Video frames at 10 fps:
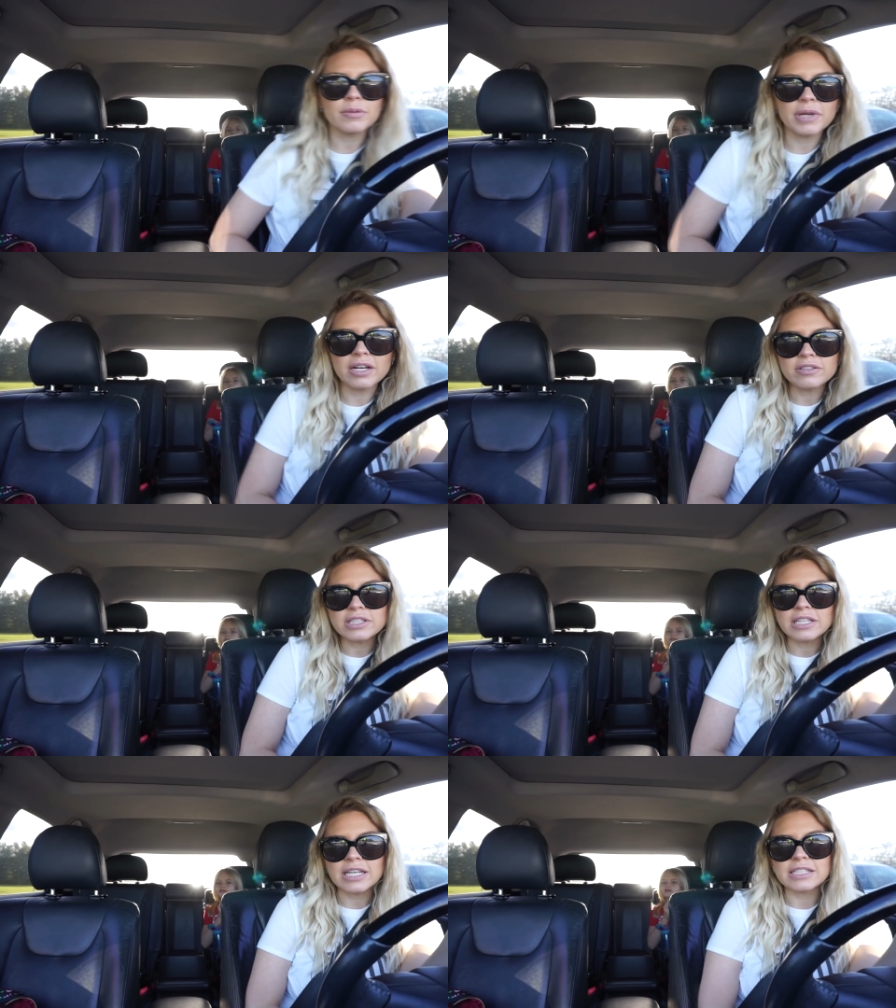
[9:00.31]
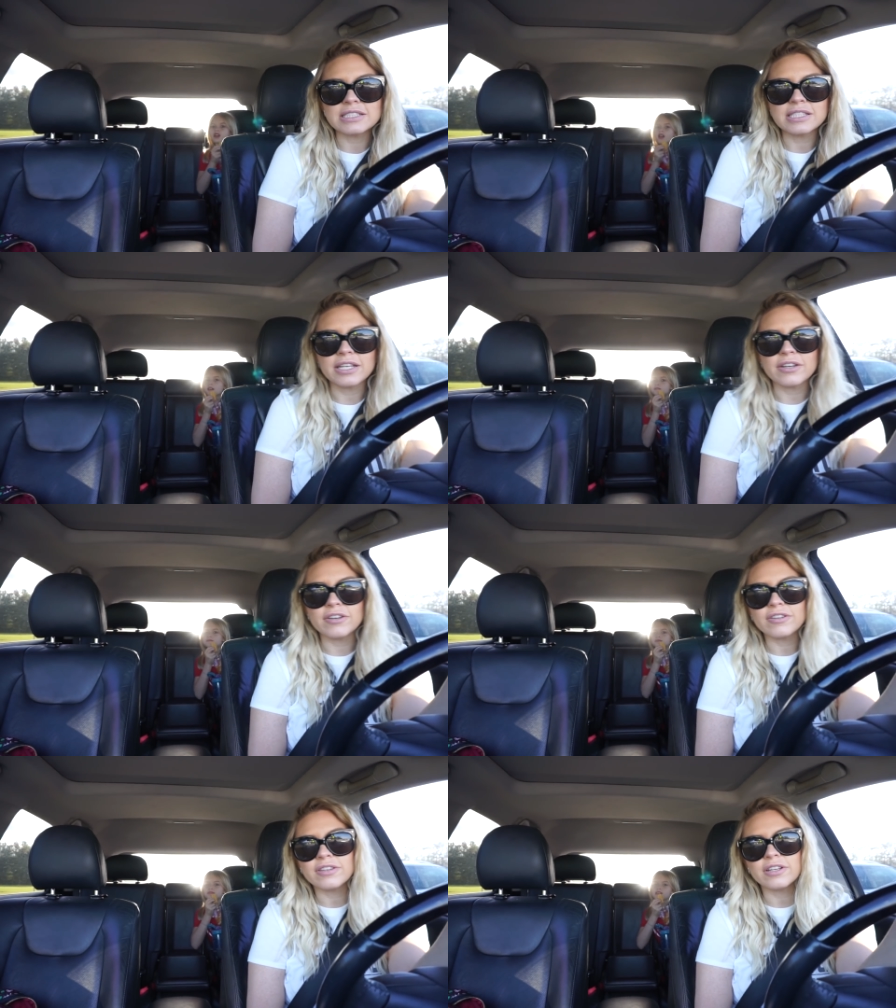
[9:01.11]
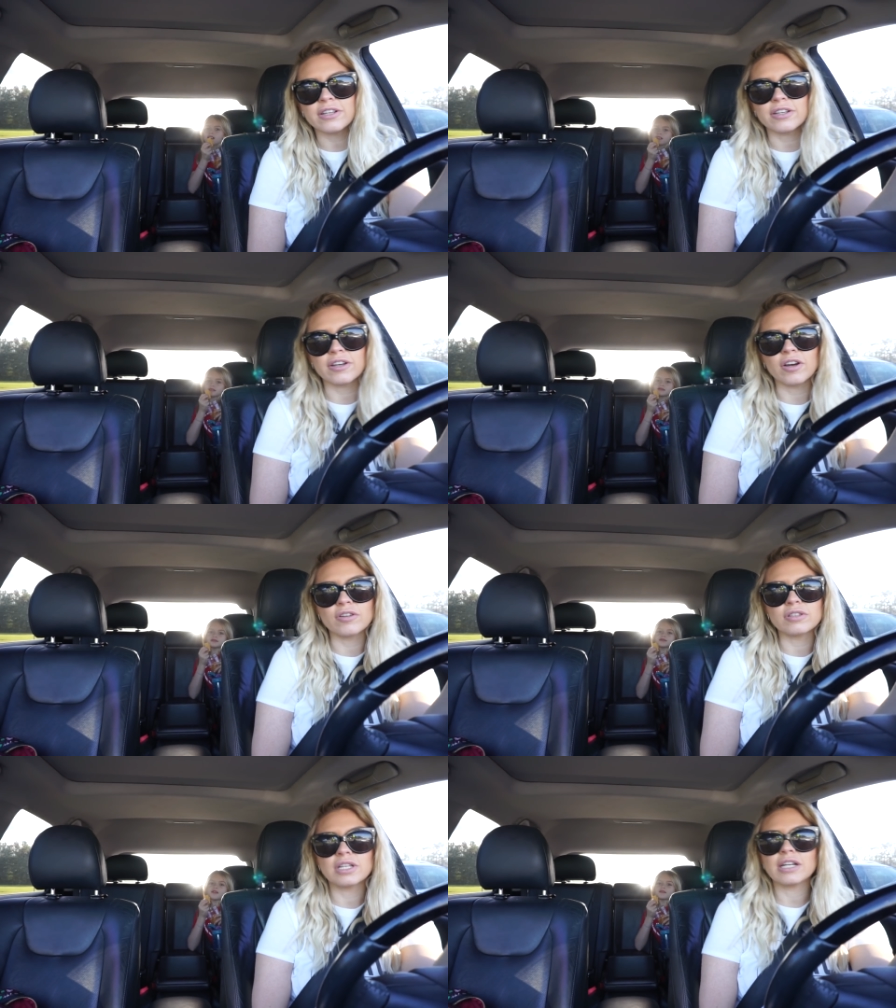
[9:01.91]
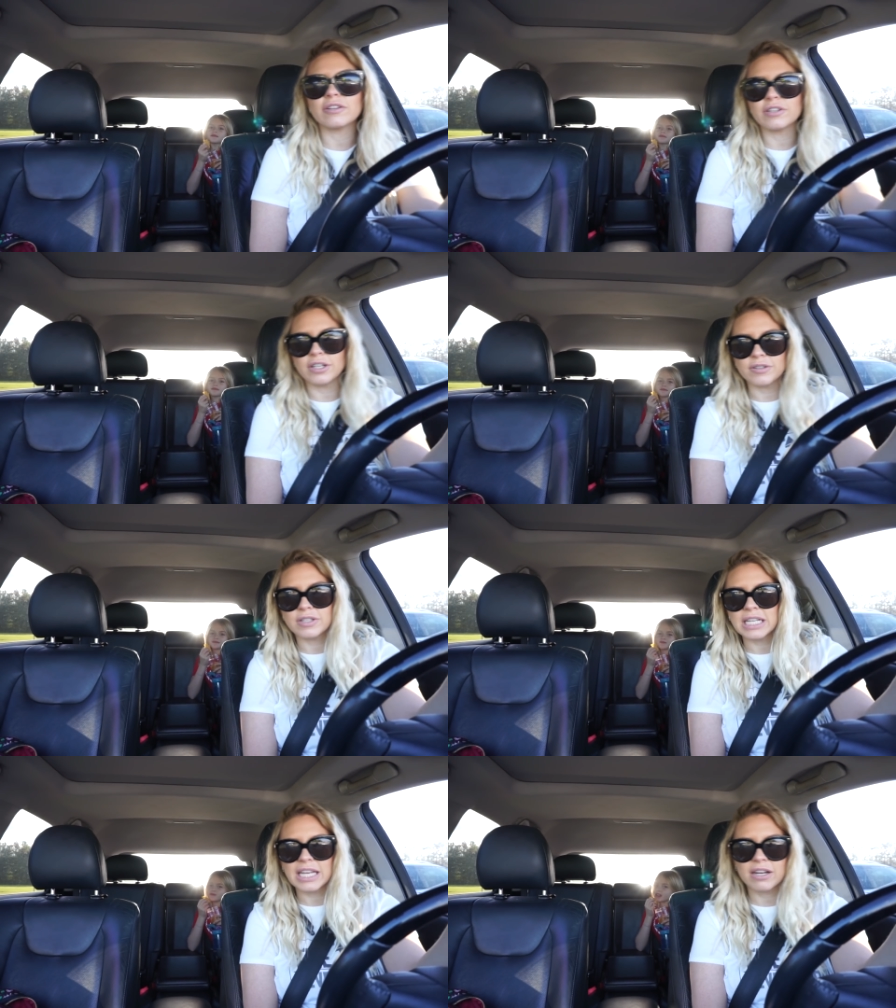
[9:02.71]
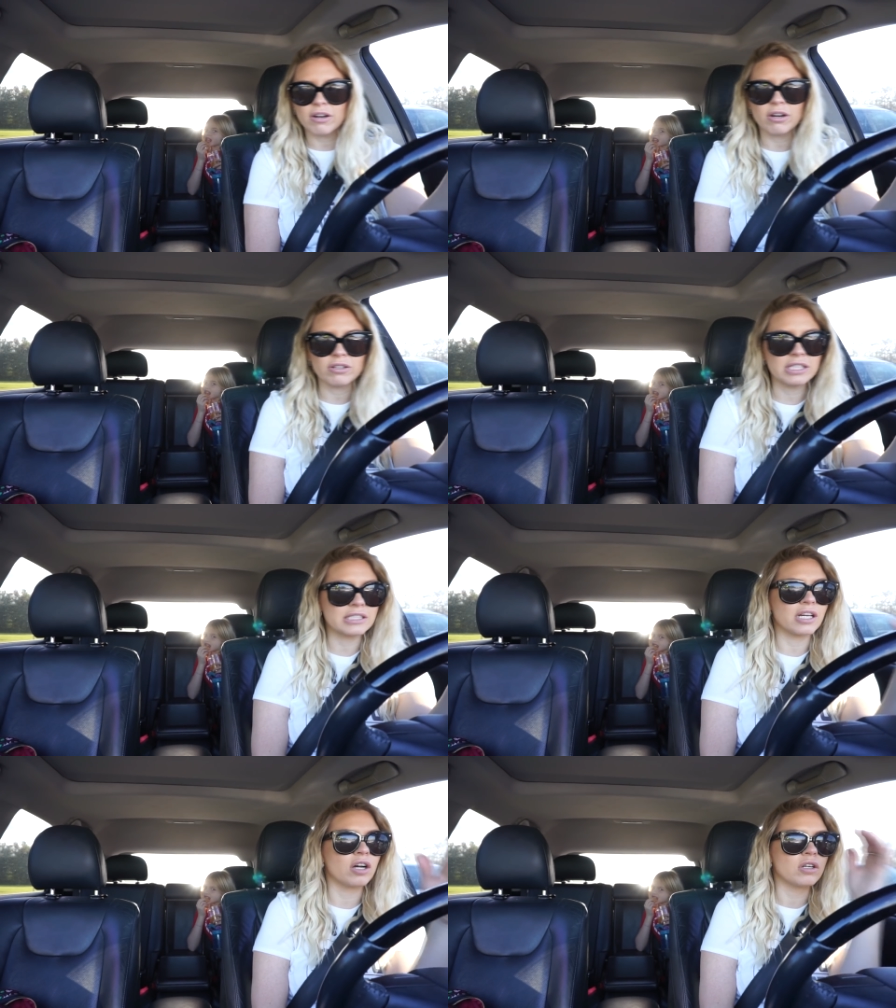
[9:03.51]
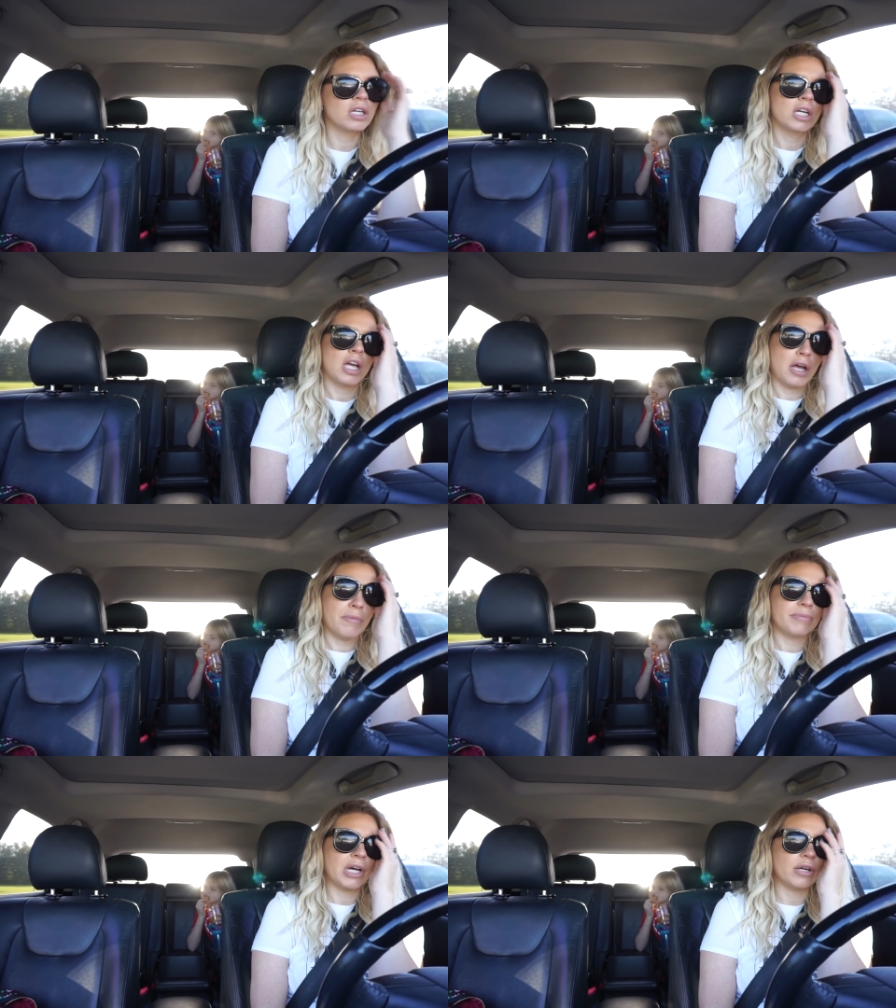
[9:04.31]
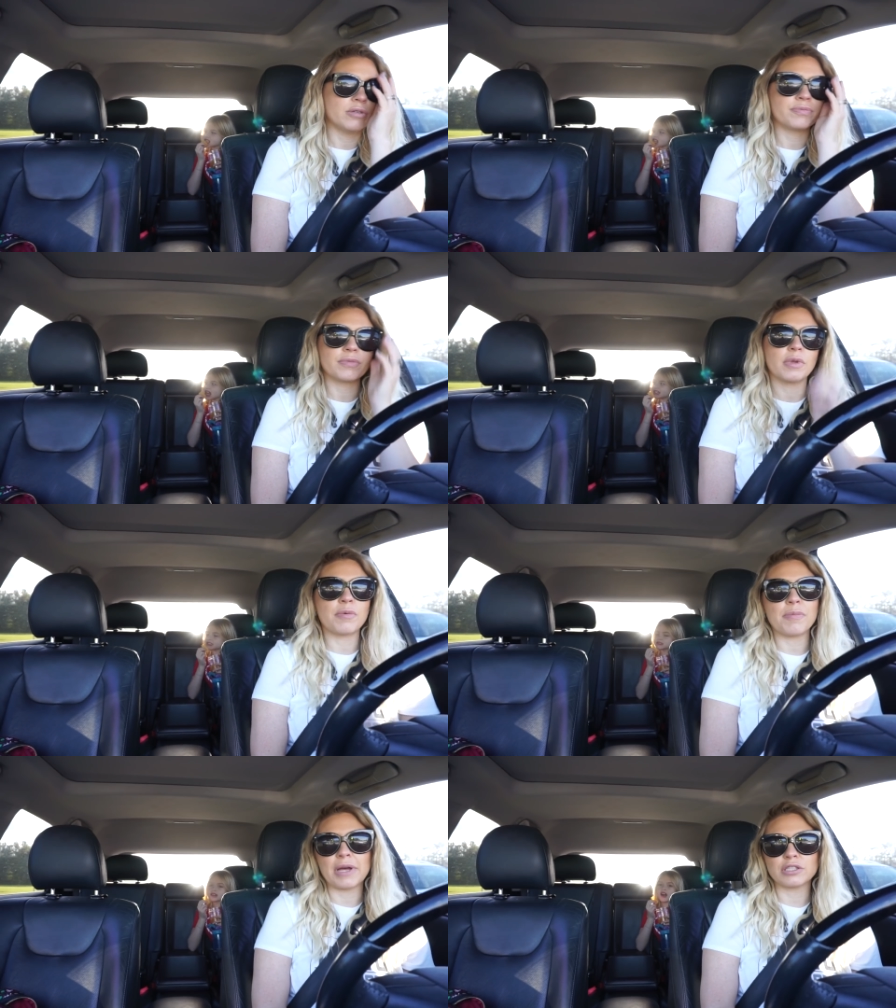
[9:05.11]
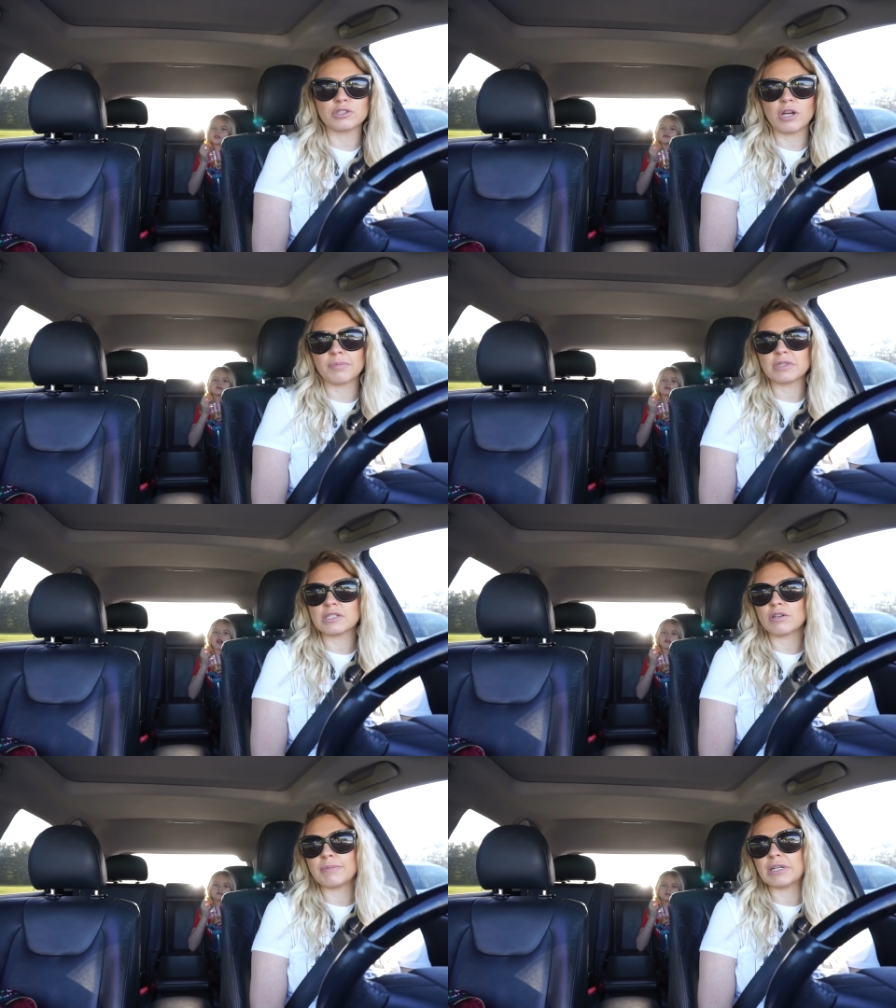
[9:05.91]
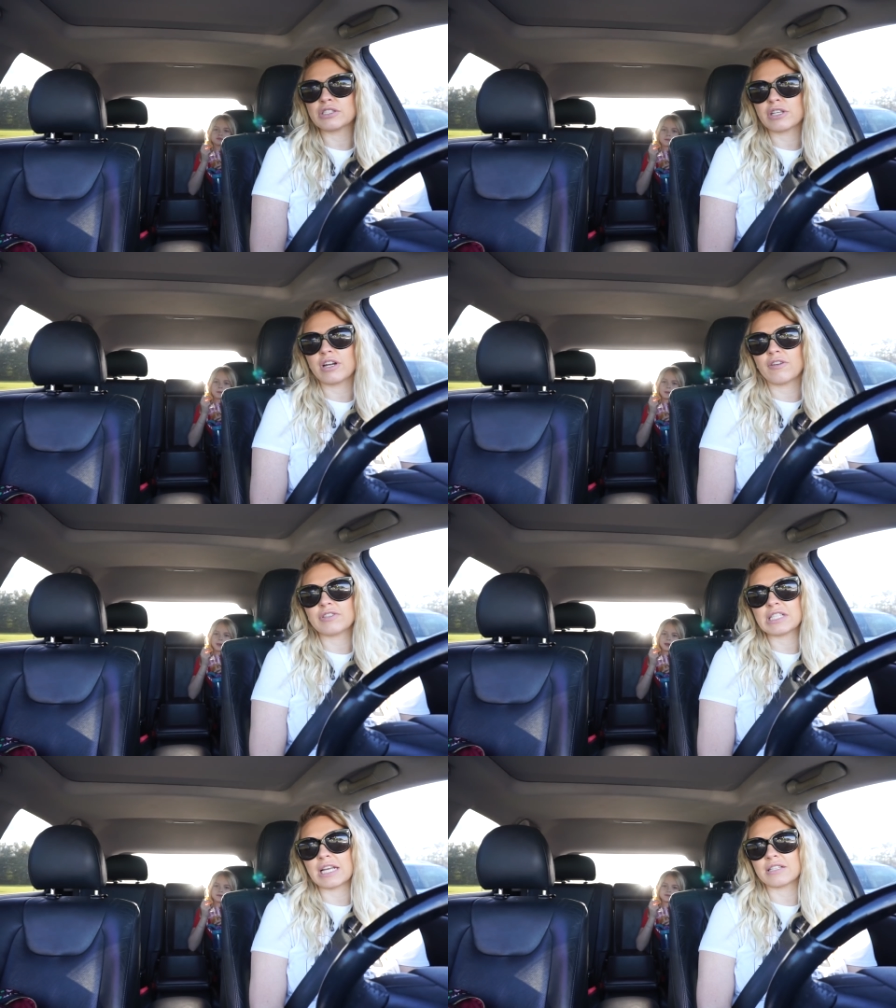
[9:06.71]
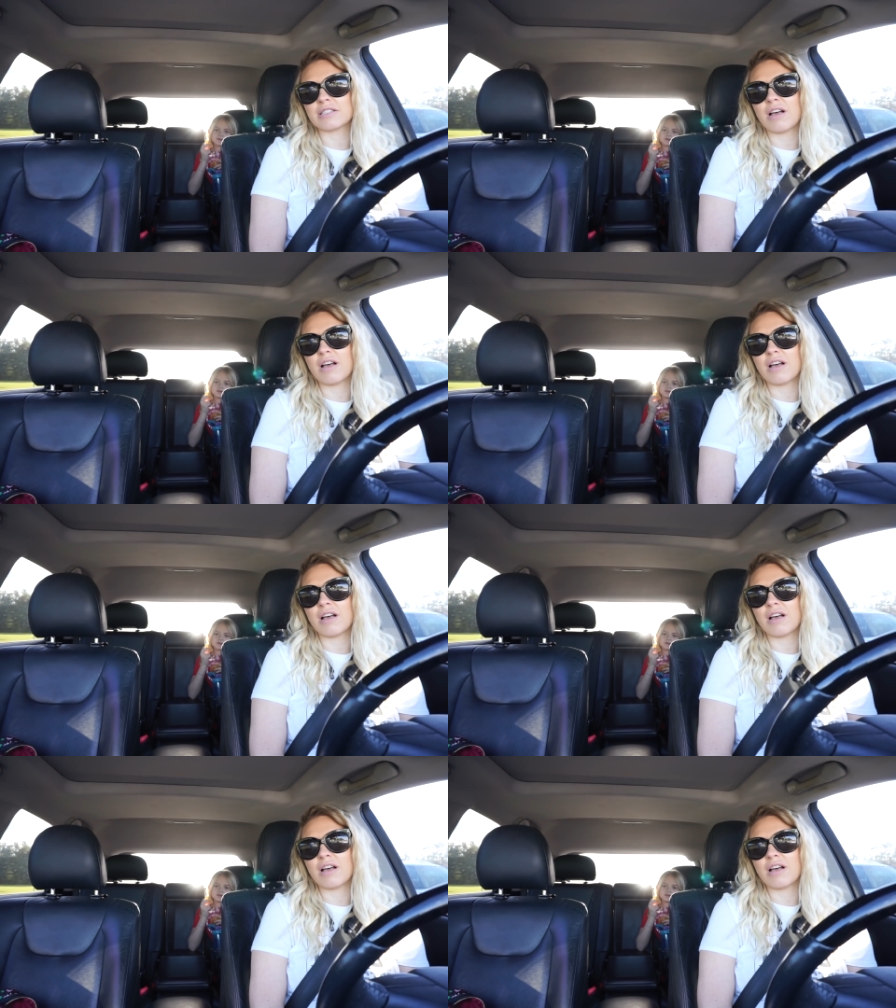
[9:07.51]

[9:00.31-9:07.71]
little bit. I don't think they can see you. There you go. I don't know. I can't hardly tell. But about to drop this little munchkin off a dance